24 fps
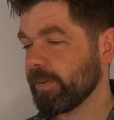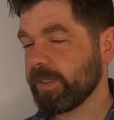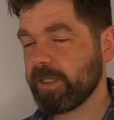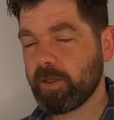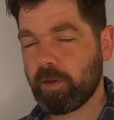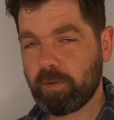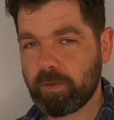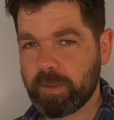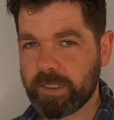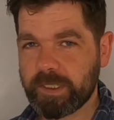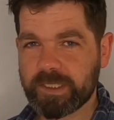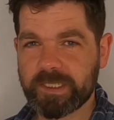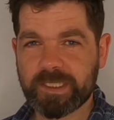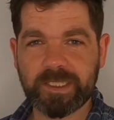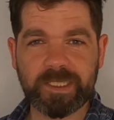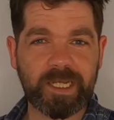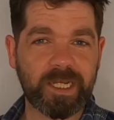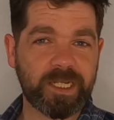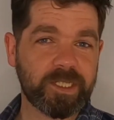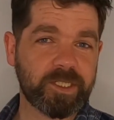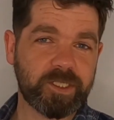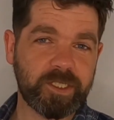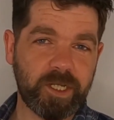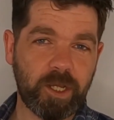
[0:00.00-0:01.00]
to be honest,
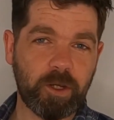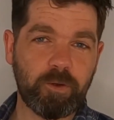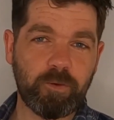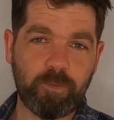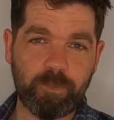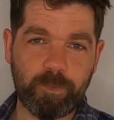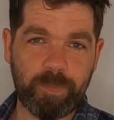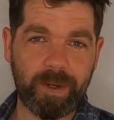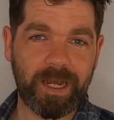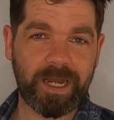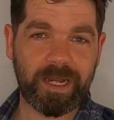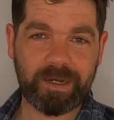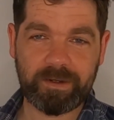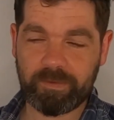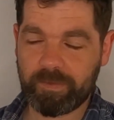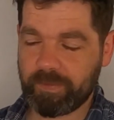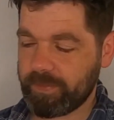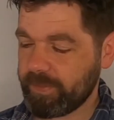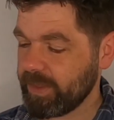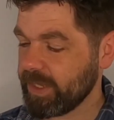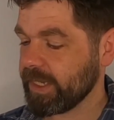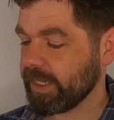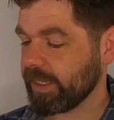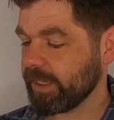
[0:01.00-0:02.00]
that's no bad
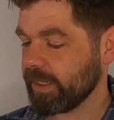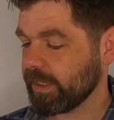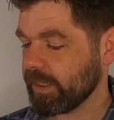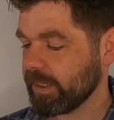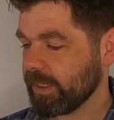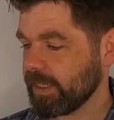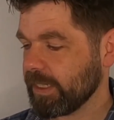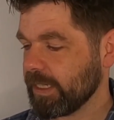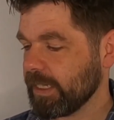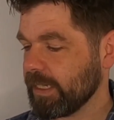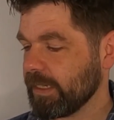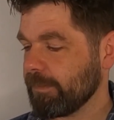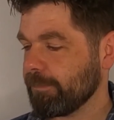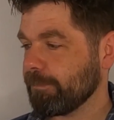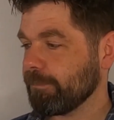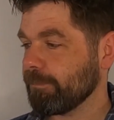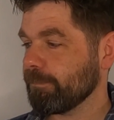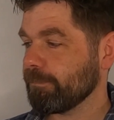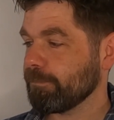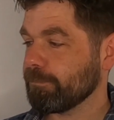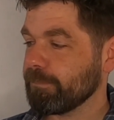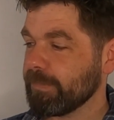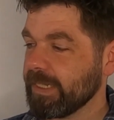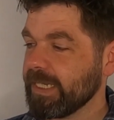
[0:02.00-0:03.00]
thing.
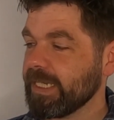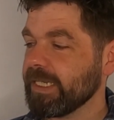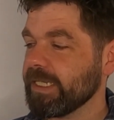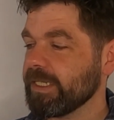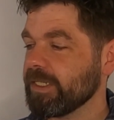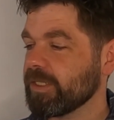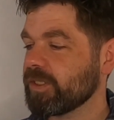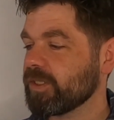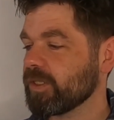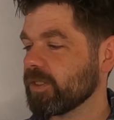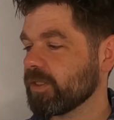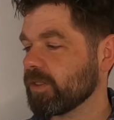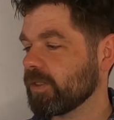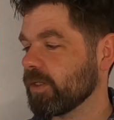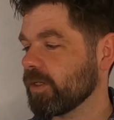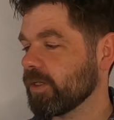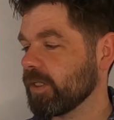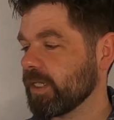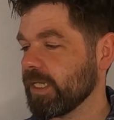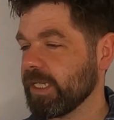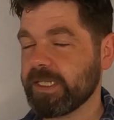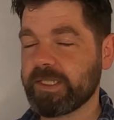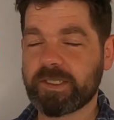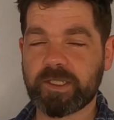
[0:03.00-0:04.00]
It means
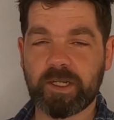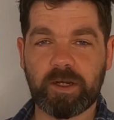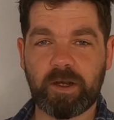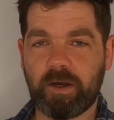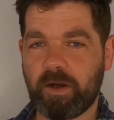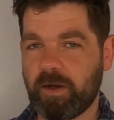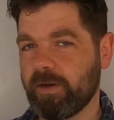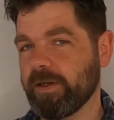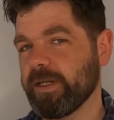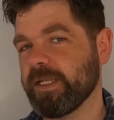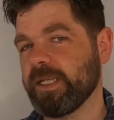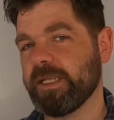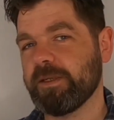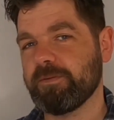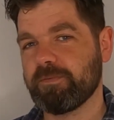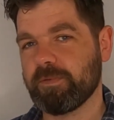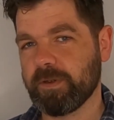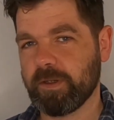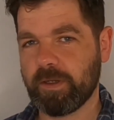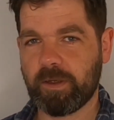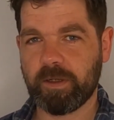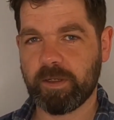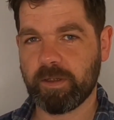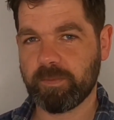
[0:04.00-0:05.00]
that it's a highly
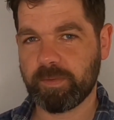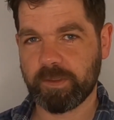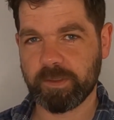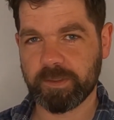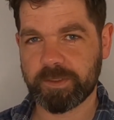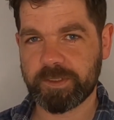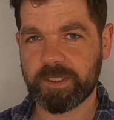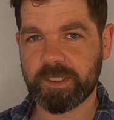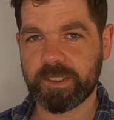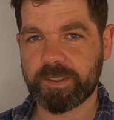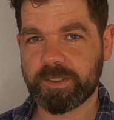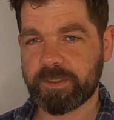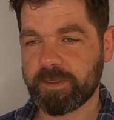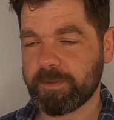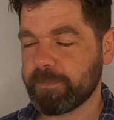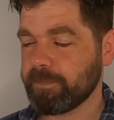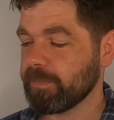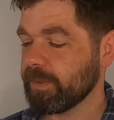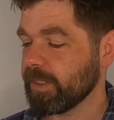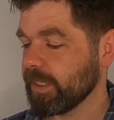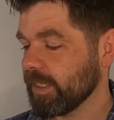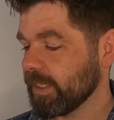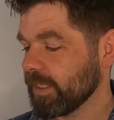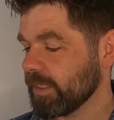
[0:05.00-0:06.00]
reliable
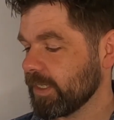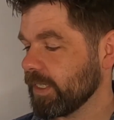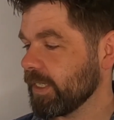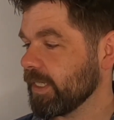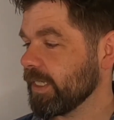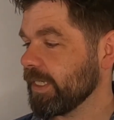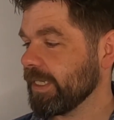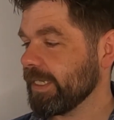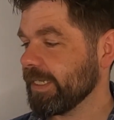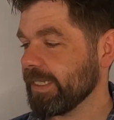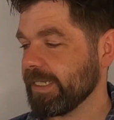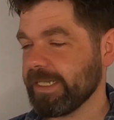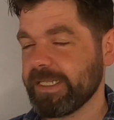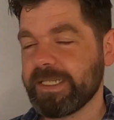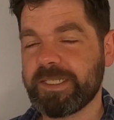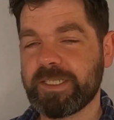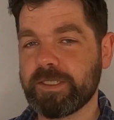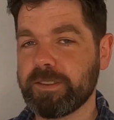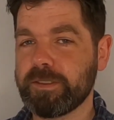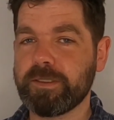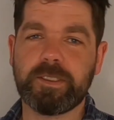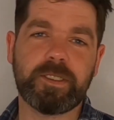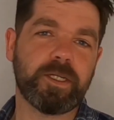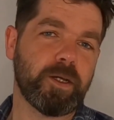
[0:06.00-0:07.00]
system that
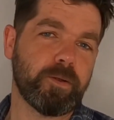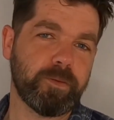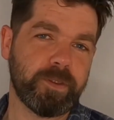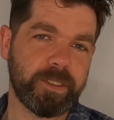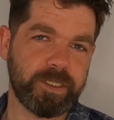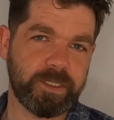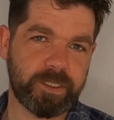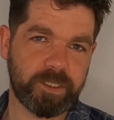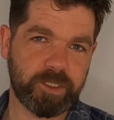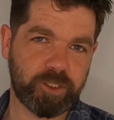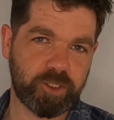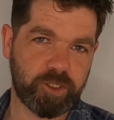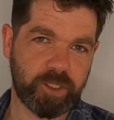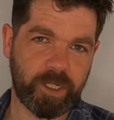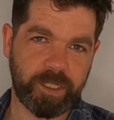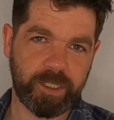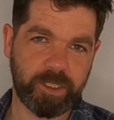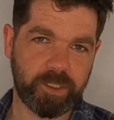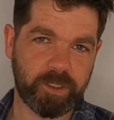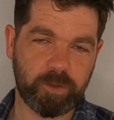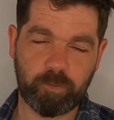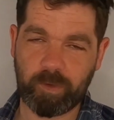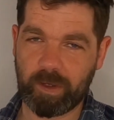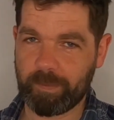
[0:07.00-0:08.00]
isn't going to
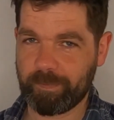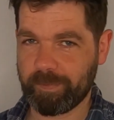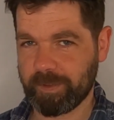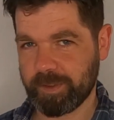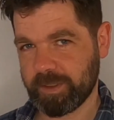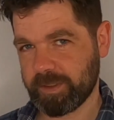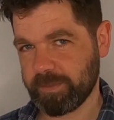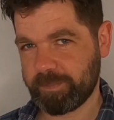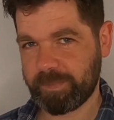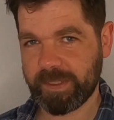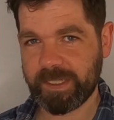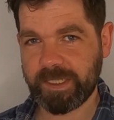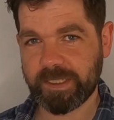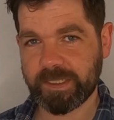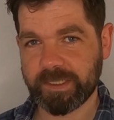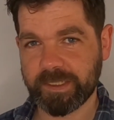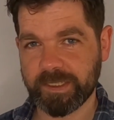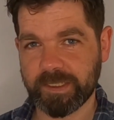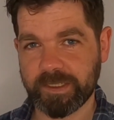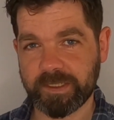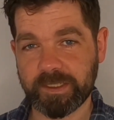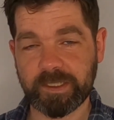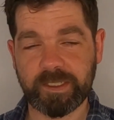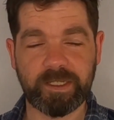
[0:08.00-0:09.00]
shake the weapon to
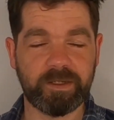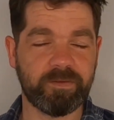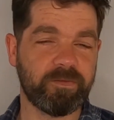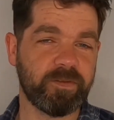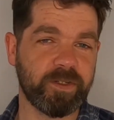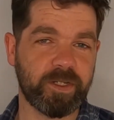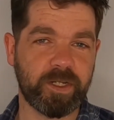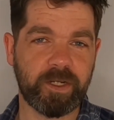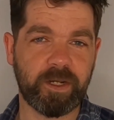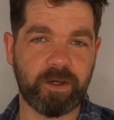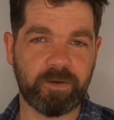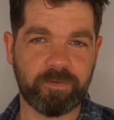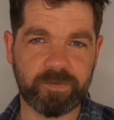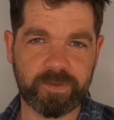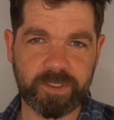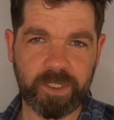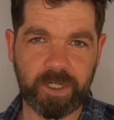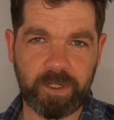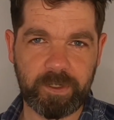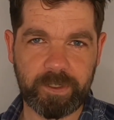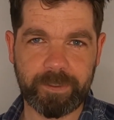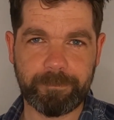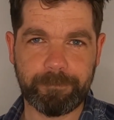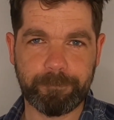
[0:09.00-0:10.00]
pieces given enough
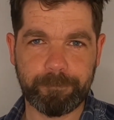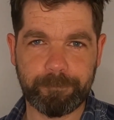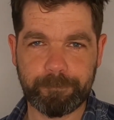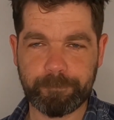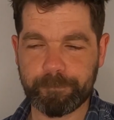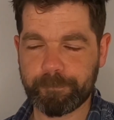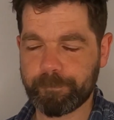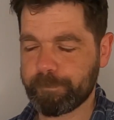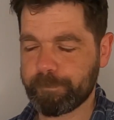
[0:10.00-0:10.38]
time.